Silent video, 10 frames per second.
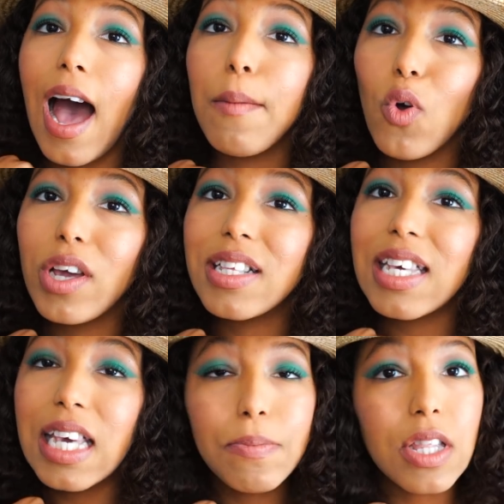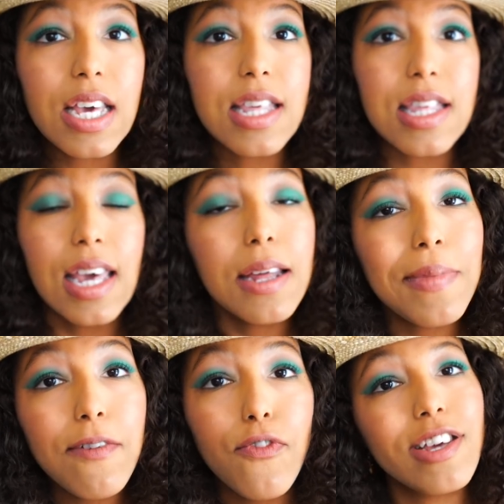I'm going to keep this in
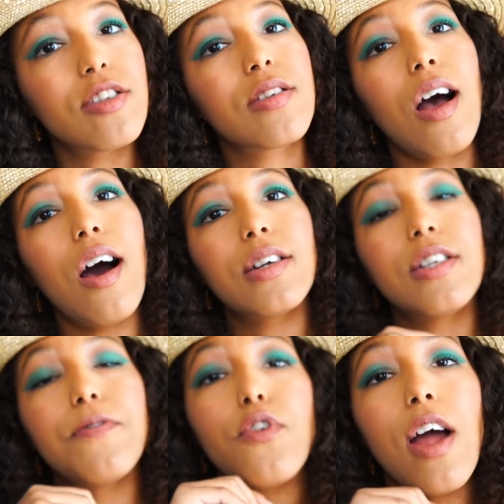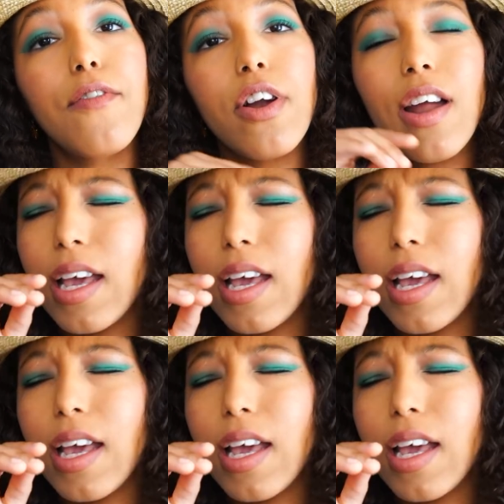my fridge stocked forever.